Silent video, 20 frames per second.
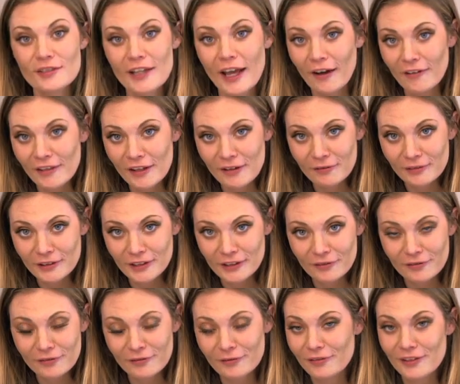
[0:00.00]
now that
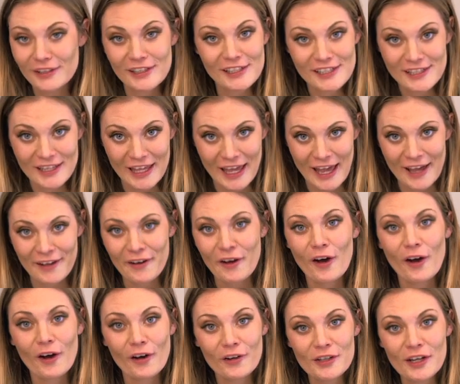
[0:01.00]
we've finished that,
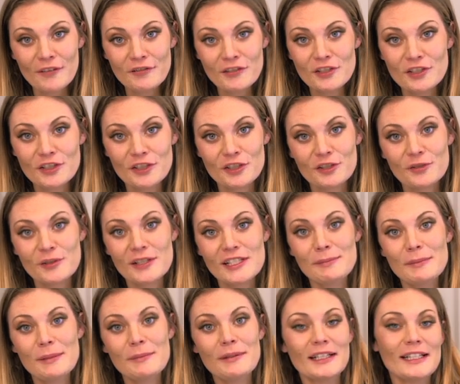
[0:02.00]
all you have to do
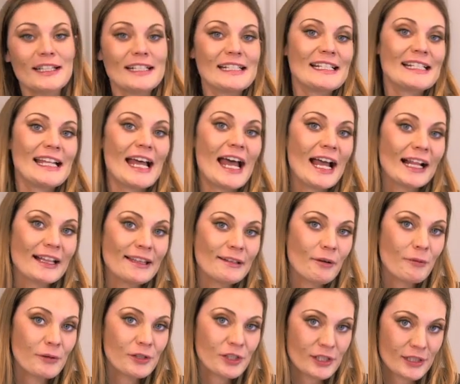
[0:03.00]
is mimic exactly
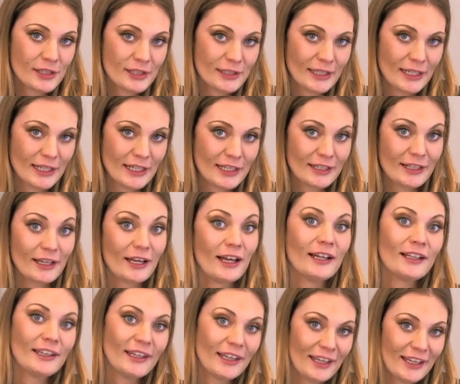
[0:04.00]
what we just did
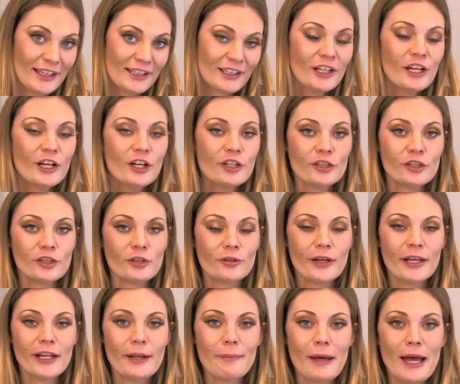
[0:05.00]
again to
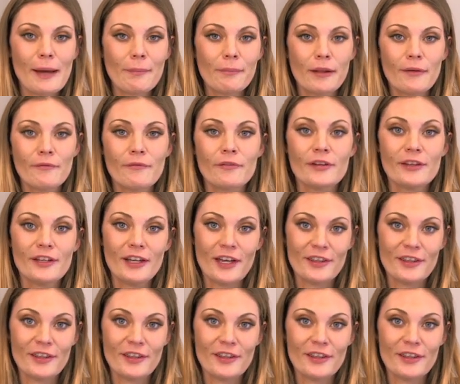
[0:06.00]
create a peplum for the